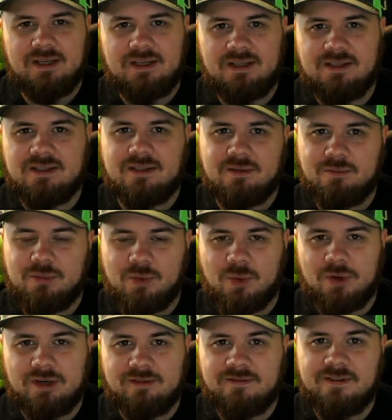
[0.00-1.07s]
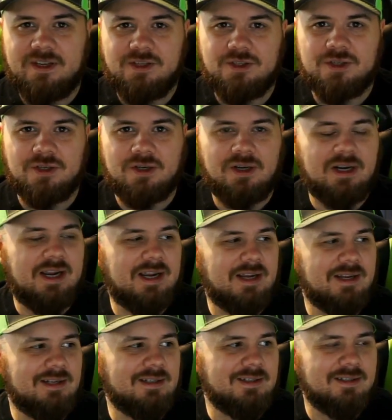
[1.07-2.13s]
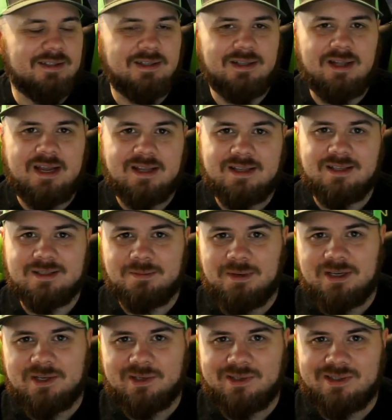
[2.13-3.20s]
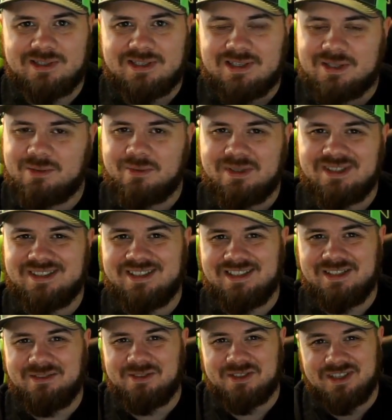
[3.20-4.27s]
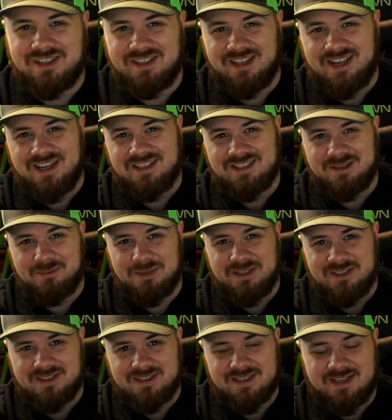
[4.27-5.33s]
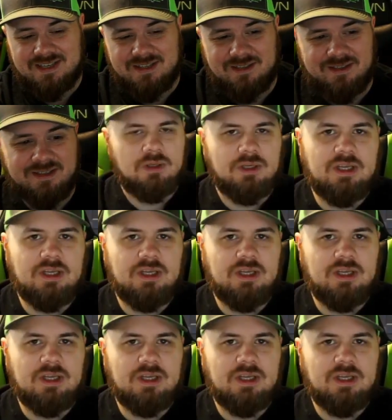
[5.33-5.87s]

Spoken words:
is an important feature, and like the speakers, this one leaves a lot to be desired.